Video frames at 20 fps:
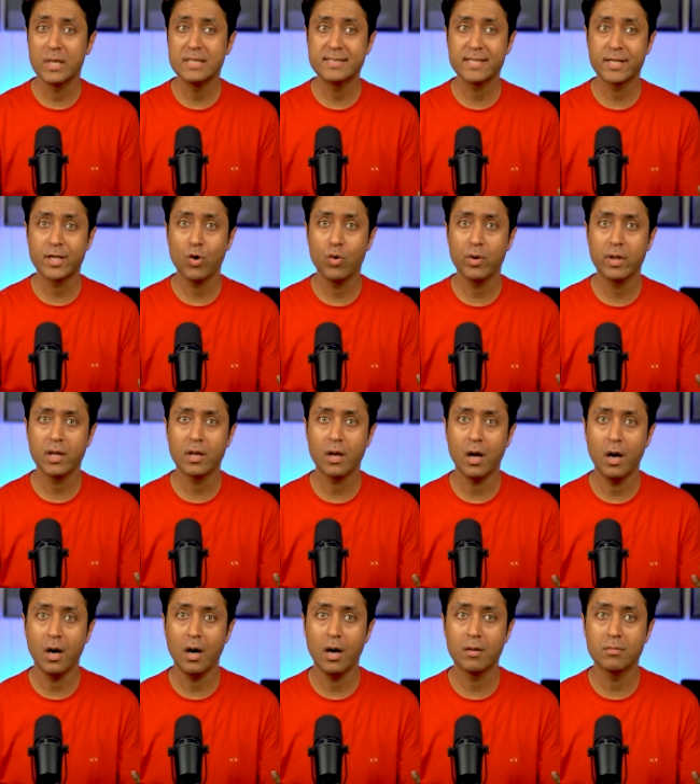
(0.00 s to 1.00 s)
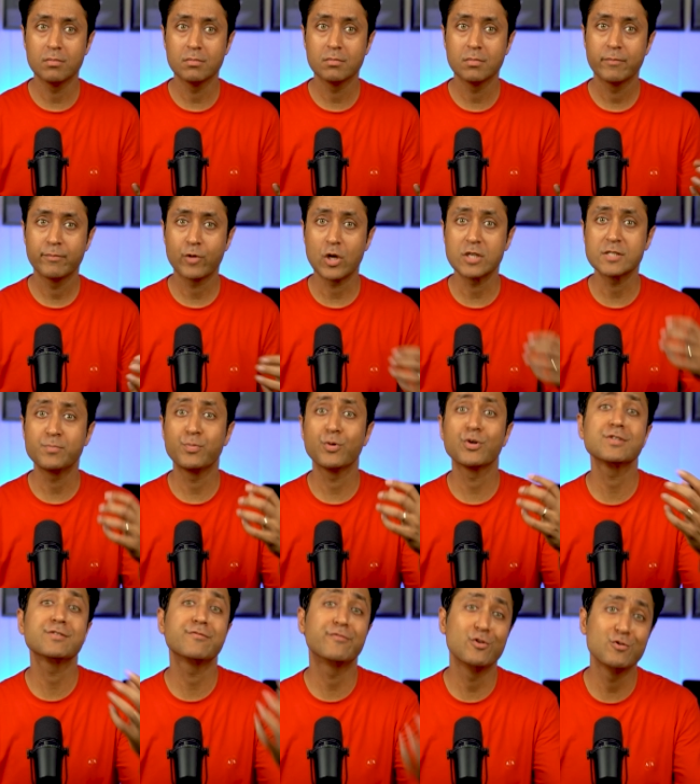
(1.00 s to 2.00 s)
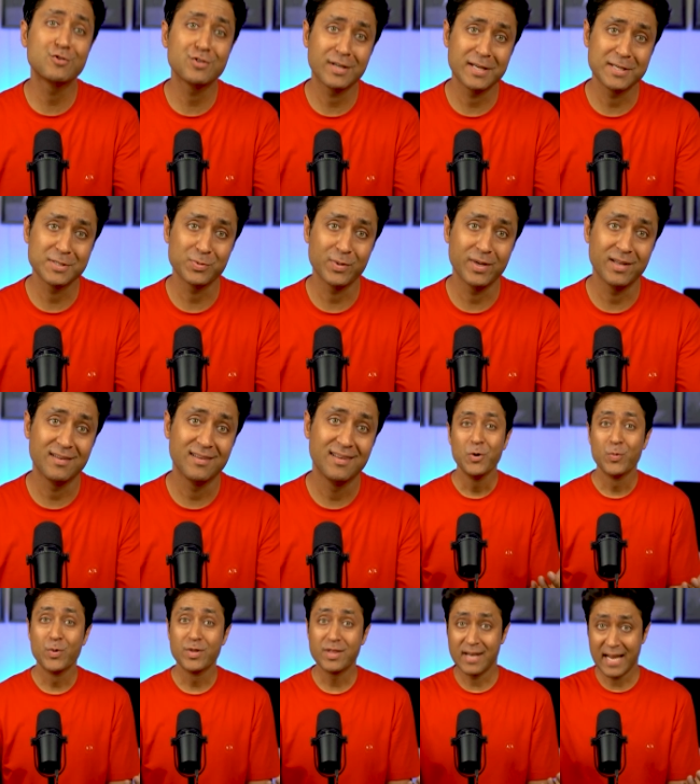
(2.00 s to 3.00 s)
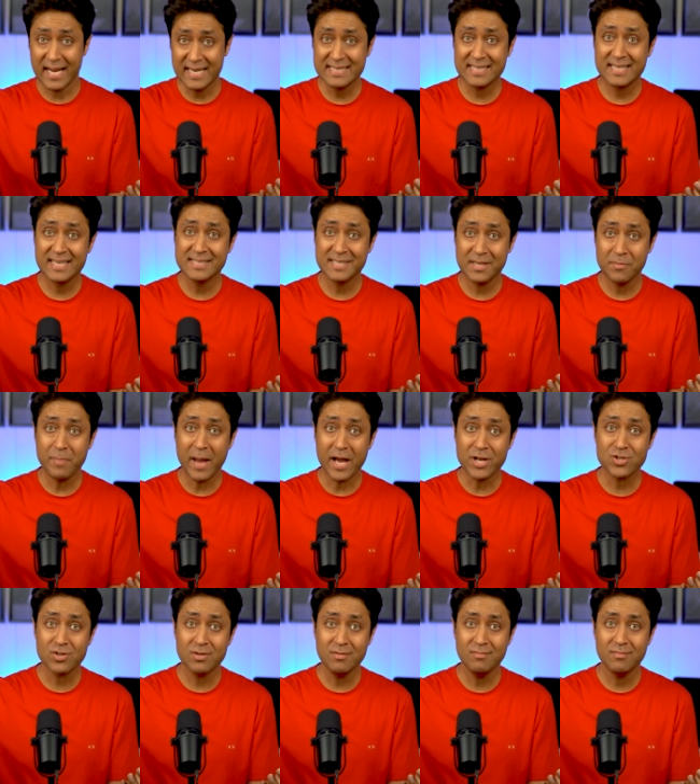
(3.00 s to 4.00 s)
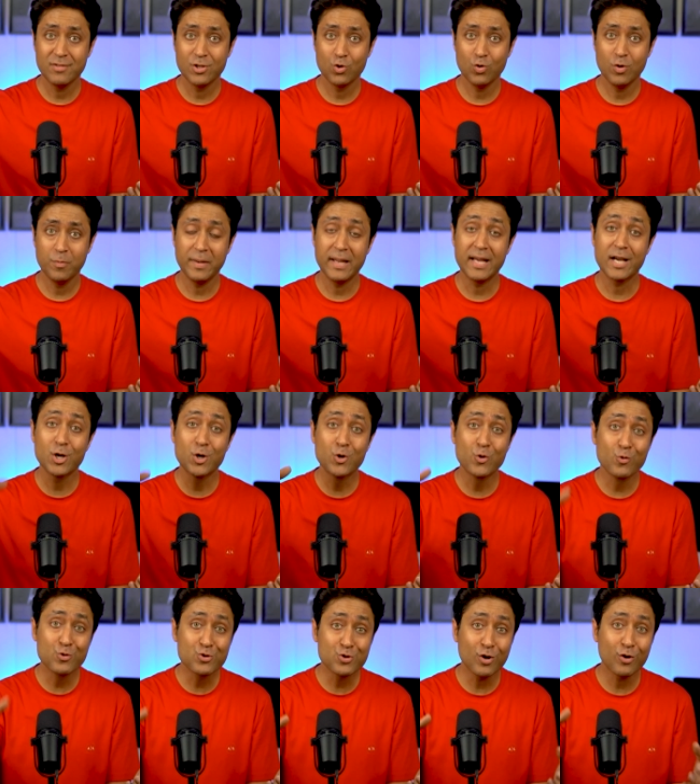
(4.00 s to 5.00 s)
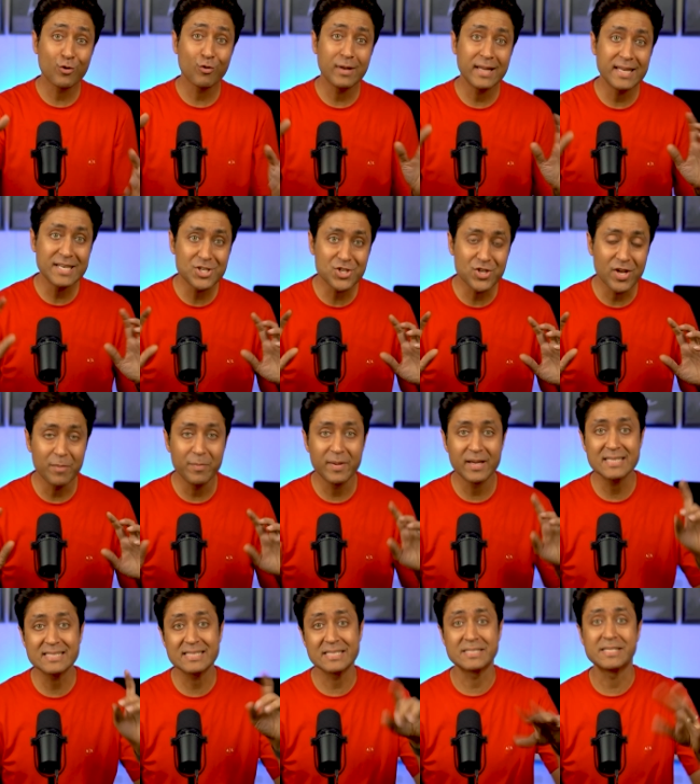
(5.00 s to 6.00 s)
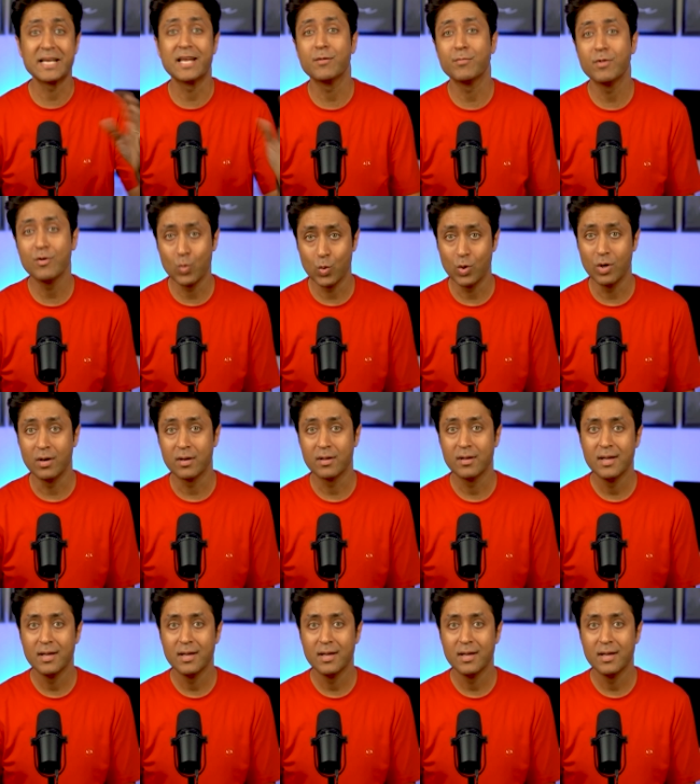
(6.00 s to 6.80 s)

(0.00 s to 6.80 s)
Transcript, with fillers: while securing a prosperous future as well. With the right skills and passion, you will play a crucial role in shaping a sustainable world.